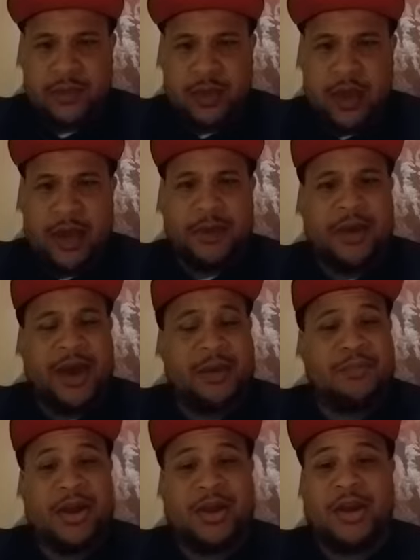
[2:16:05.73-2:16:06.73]
Hey, man.
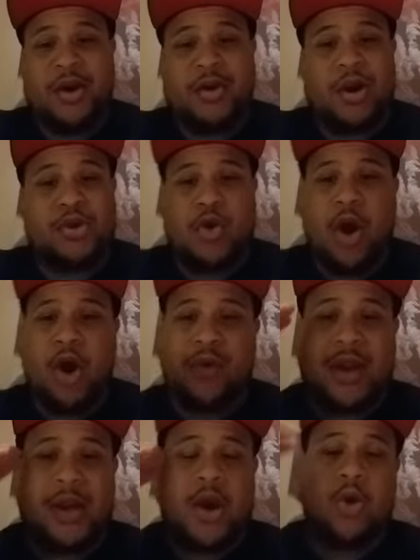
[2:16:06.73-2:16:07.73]
Brother Lolo, you
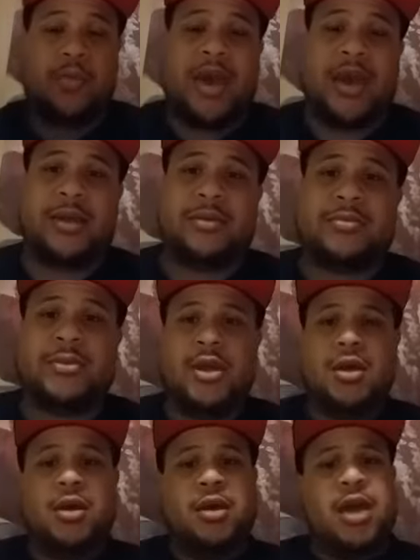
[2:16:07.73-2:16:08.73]
already know, man.
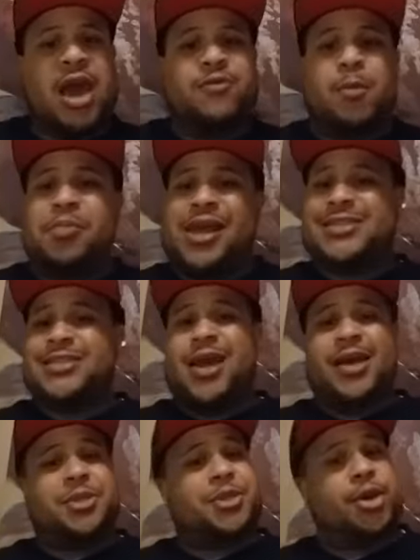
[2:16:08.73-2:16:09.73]
Have a blessed
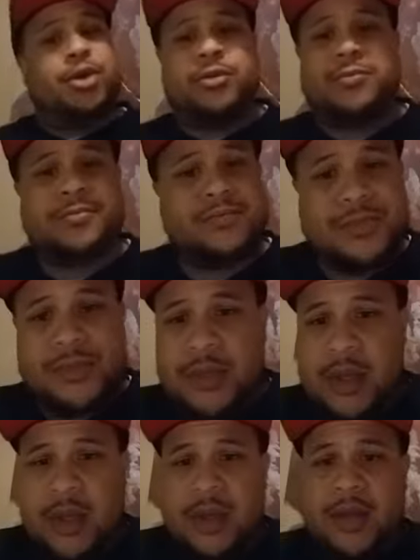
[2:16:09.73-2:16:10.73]
night, sir.
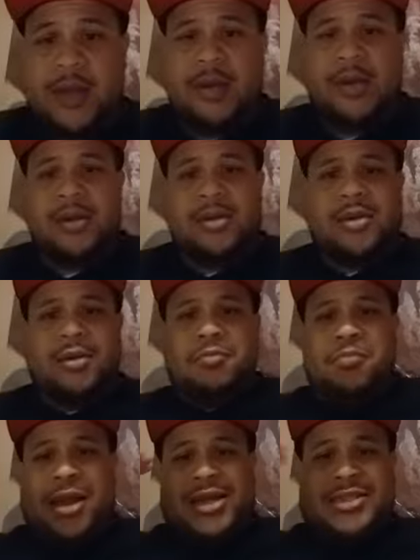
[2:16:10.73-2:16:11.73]

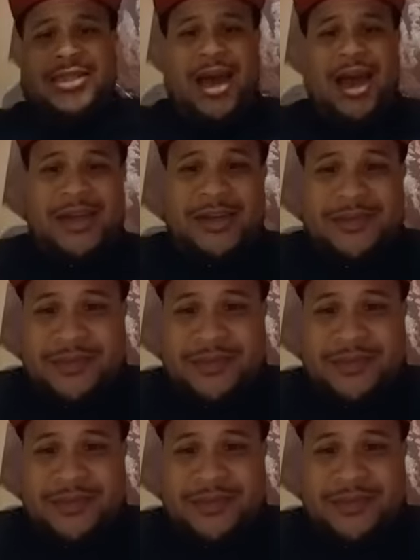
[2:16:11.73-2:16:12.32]
Blessed night.